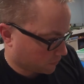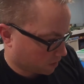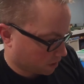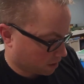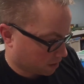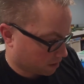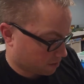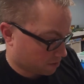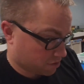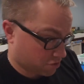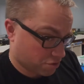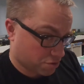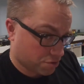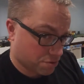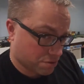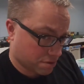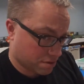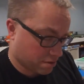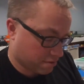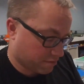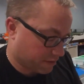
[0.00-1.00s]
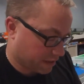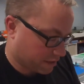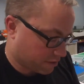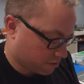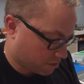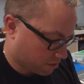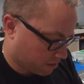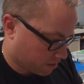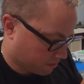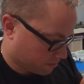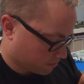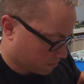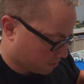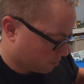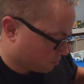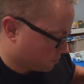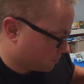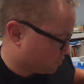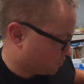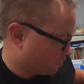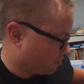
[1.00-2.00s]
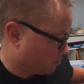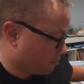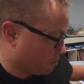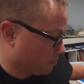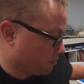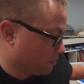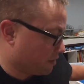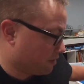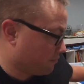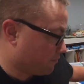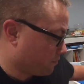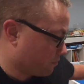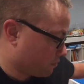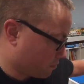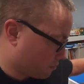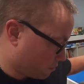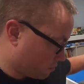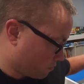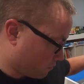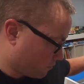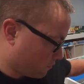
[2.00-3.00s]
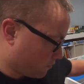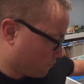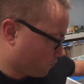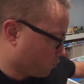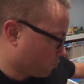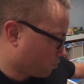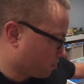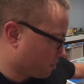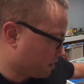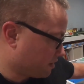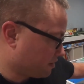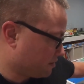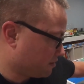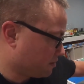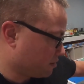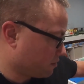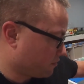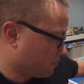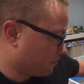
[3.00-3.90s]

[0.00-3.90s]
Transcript: uh, just using the red card, it was a little bit cheaper, but full price,